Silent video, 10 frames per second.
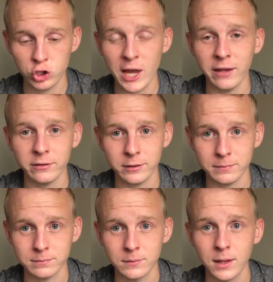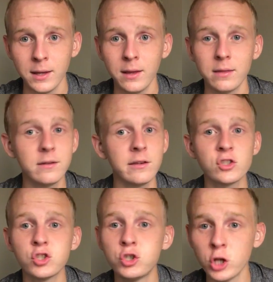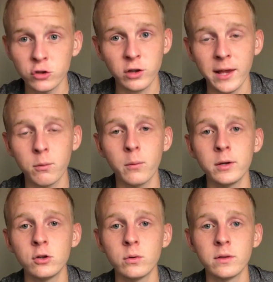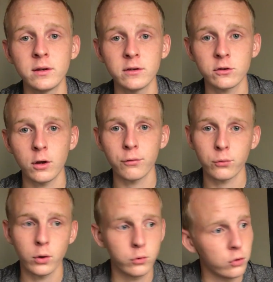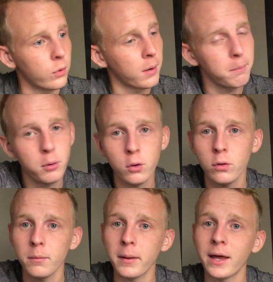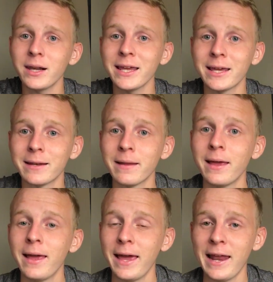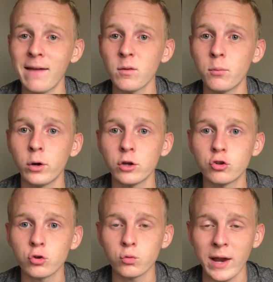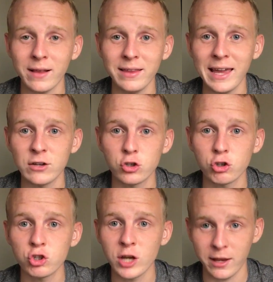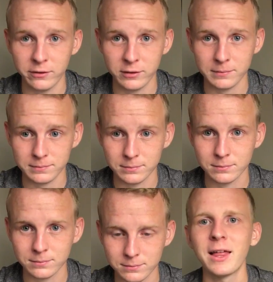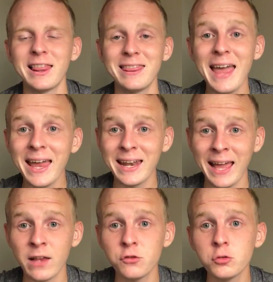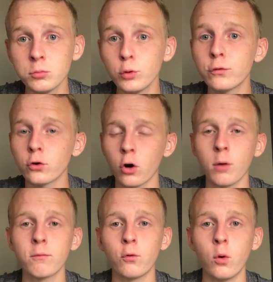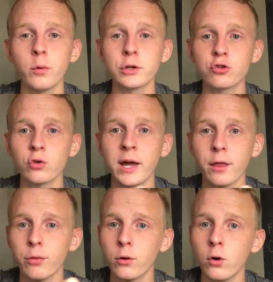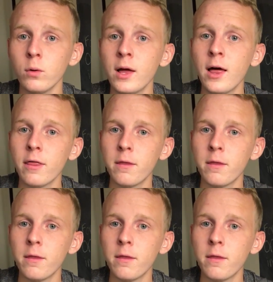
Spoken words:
your chest. This is just like what we do in the disc golf throw. You want to pull the bottle in and have it pointed directly at your chest. Then as you move your arm forward and try to throw,